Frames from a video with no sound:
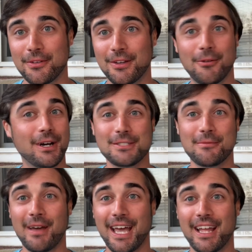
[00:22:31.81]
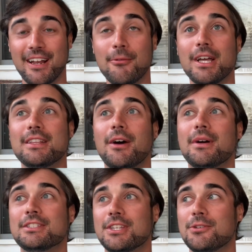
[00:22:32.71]
It wasn't mine. Well, no,
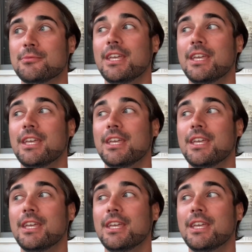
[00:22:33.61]
excuse me.